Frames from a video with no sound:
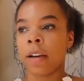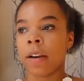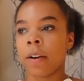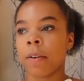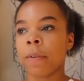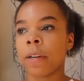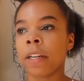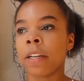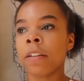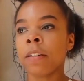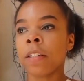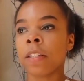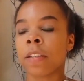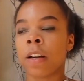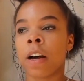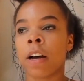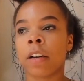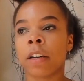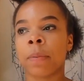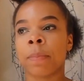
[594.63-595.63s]
We're gonna
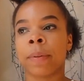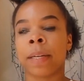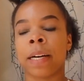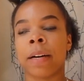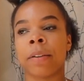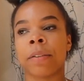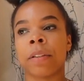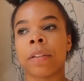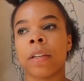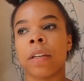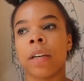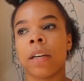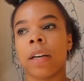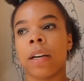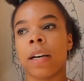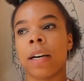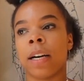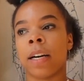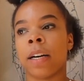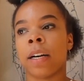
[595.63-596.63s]
talk about
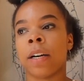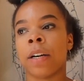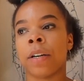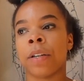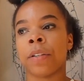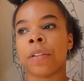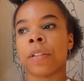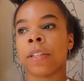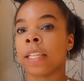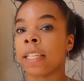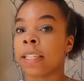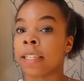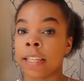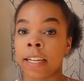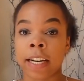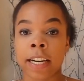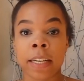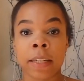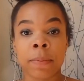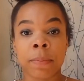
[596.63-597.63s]
the
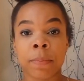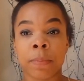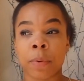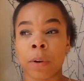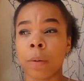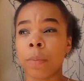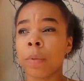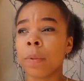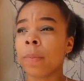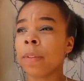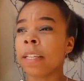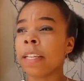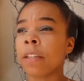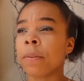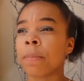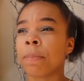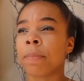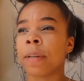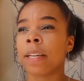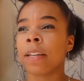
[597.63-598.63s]
design, probably
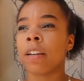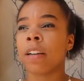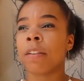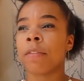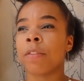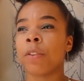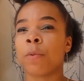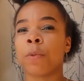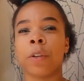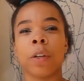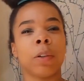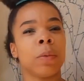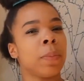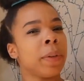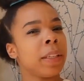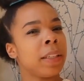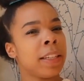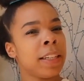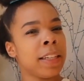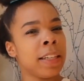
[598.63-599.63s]
a bit of the world
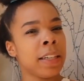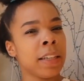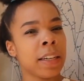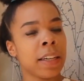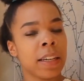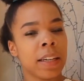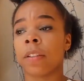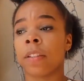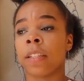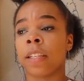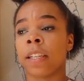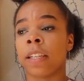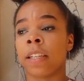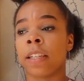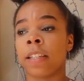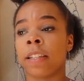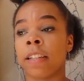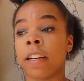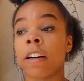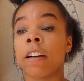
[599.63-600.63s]
building,
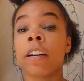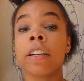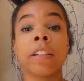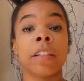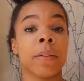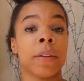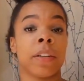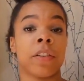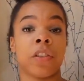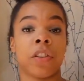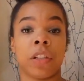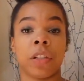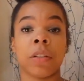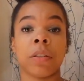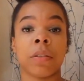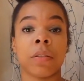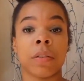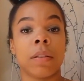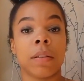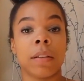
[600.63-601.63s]
the art
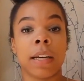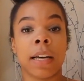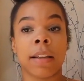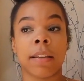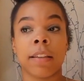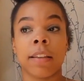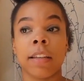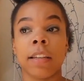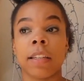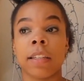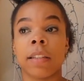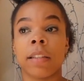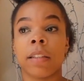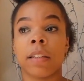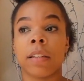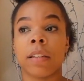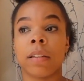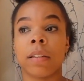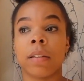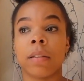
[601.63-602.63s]
direction. I think
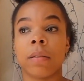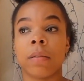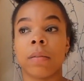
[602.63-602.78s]
it's